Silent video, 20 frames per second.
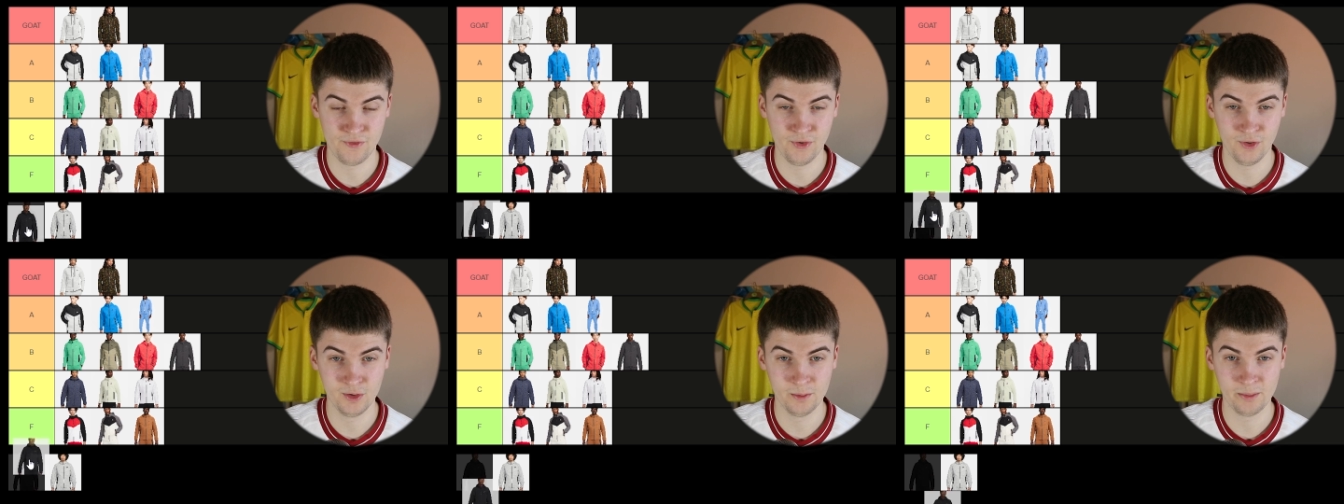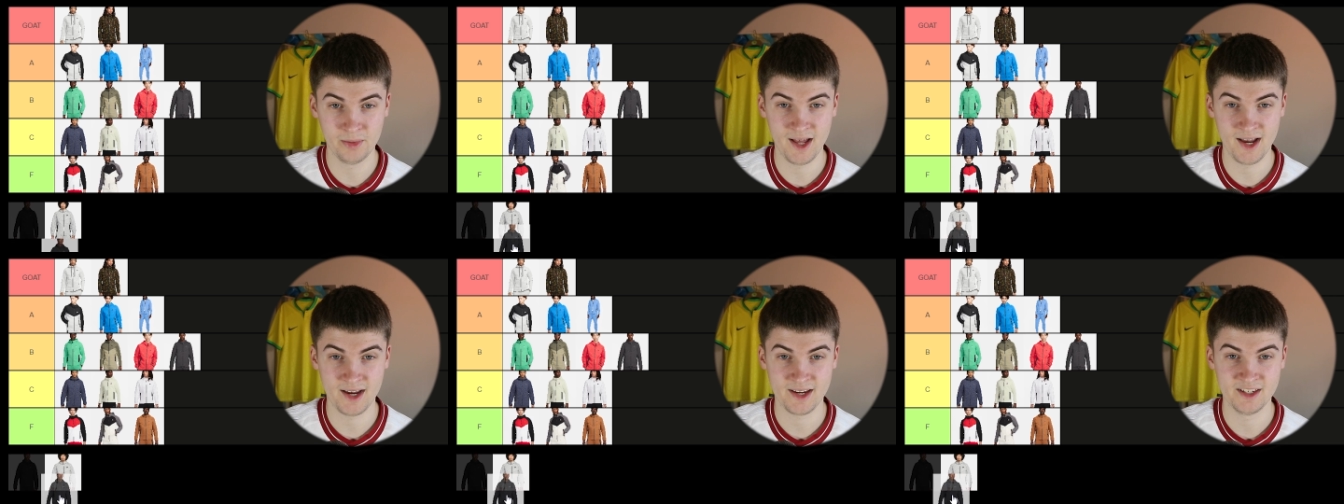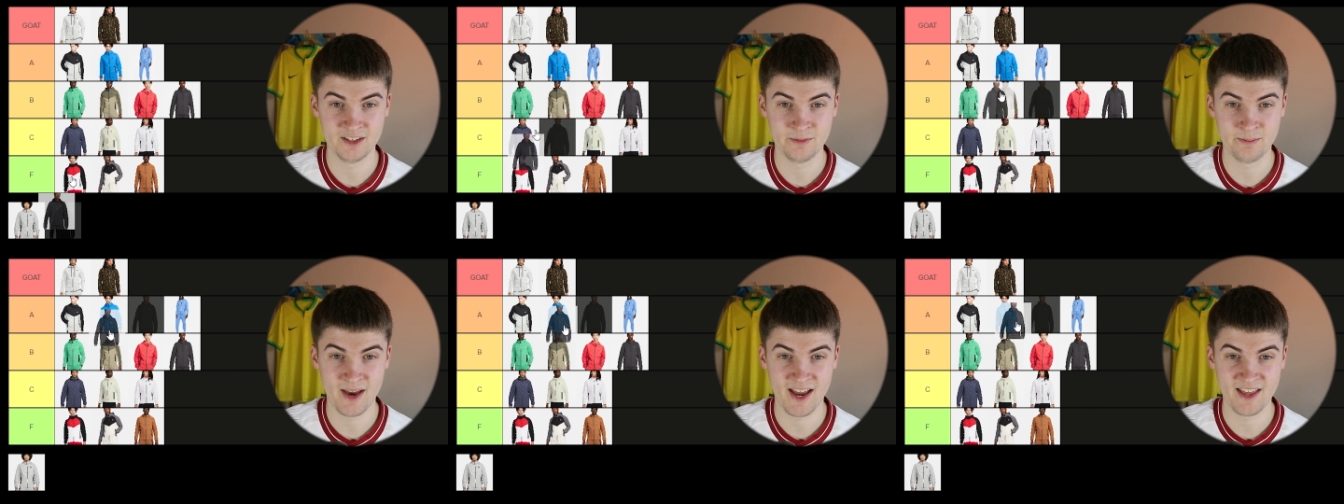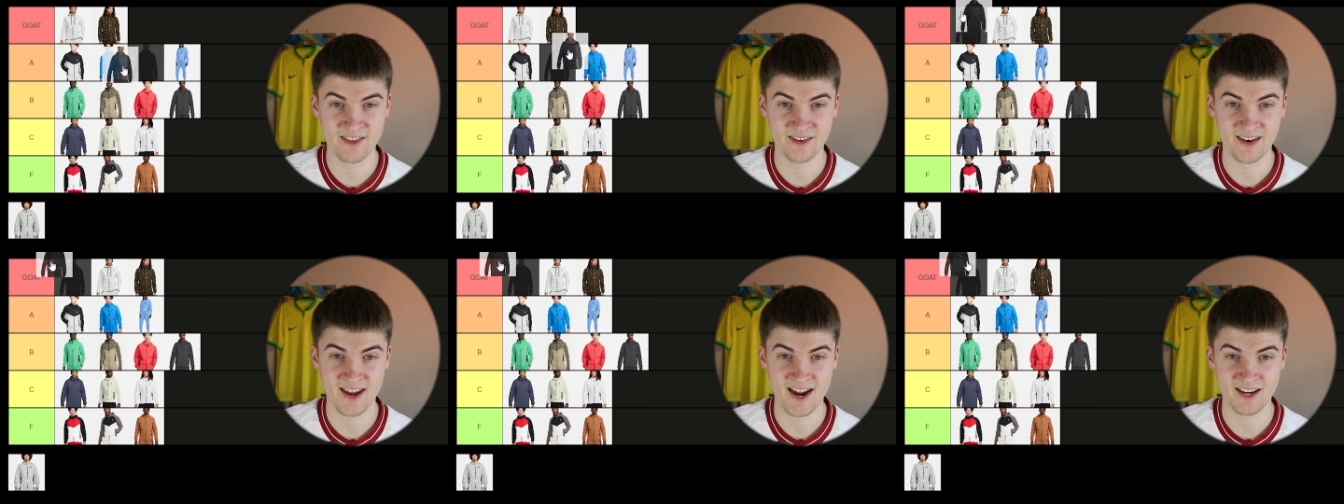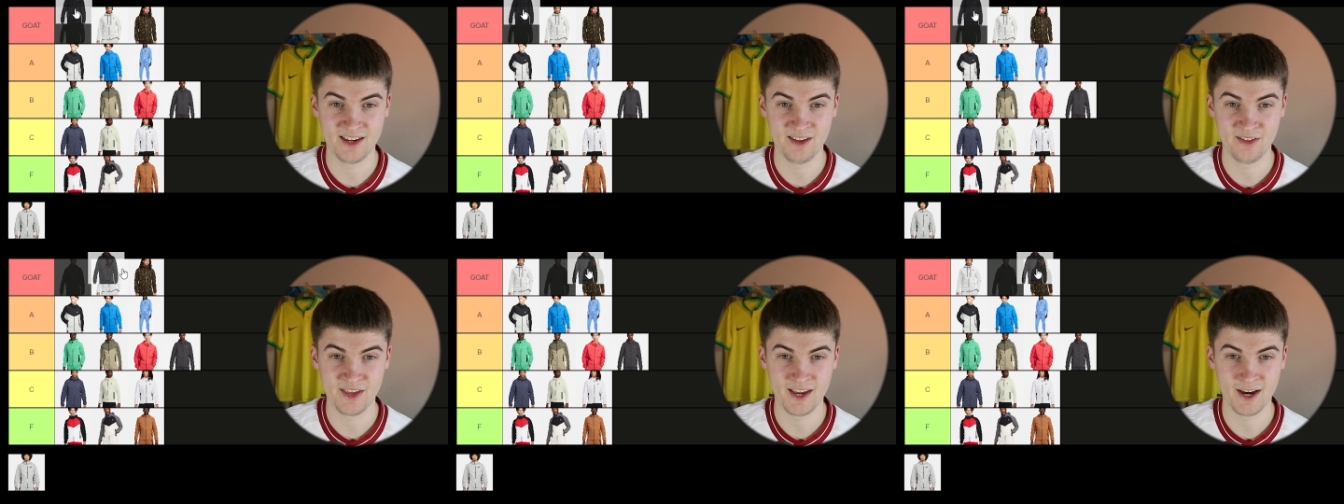full black is better than
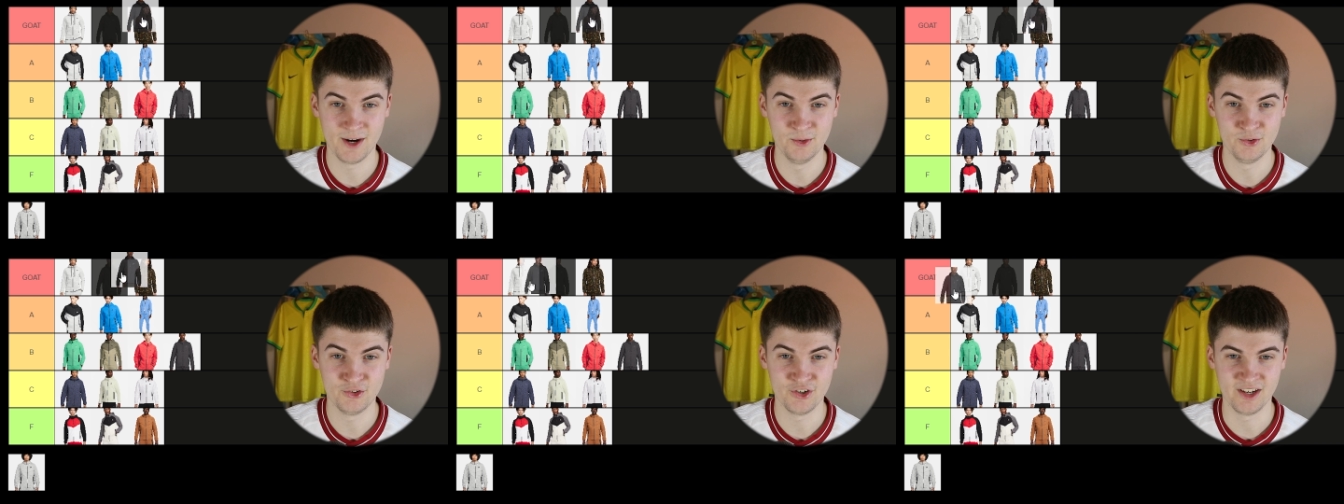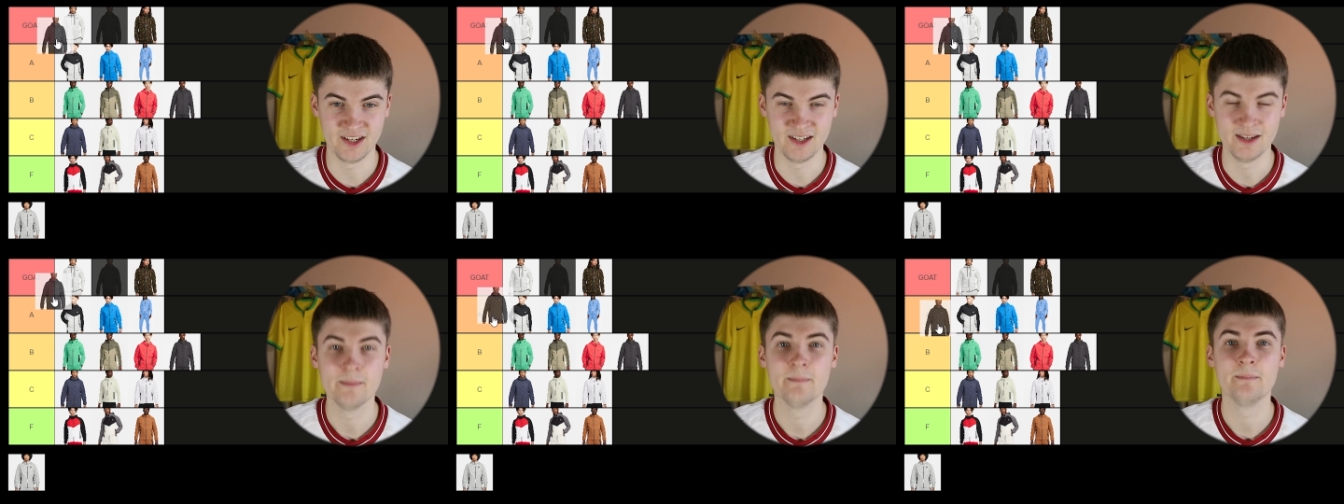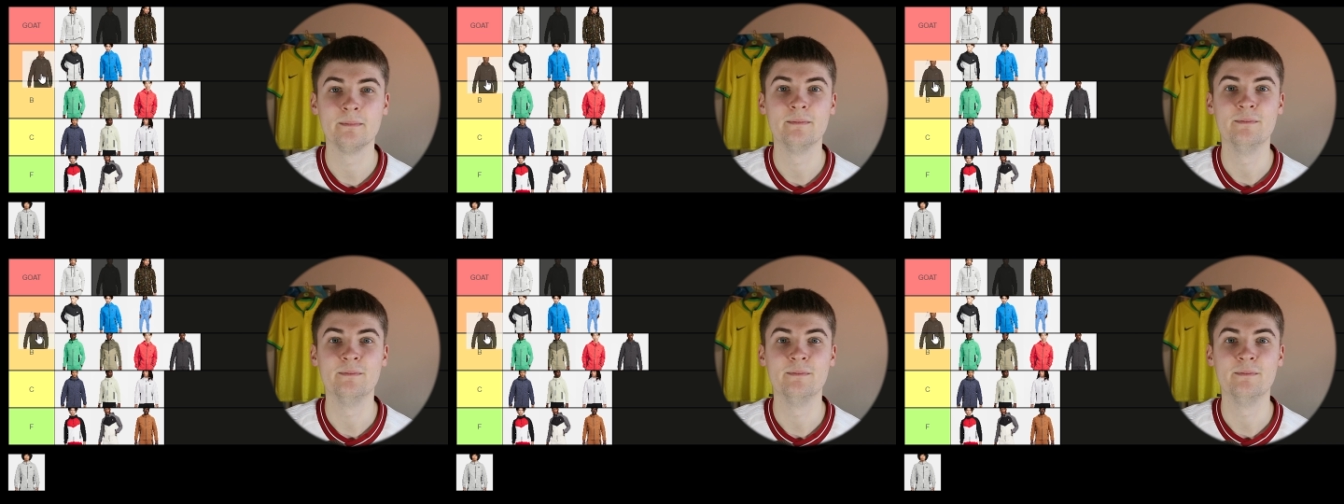any of the OG?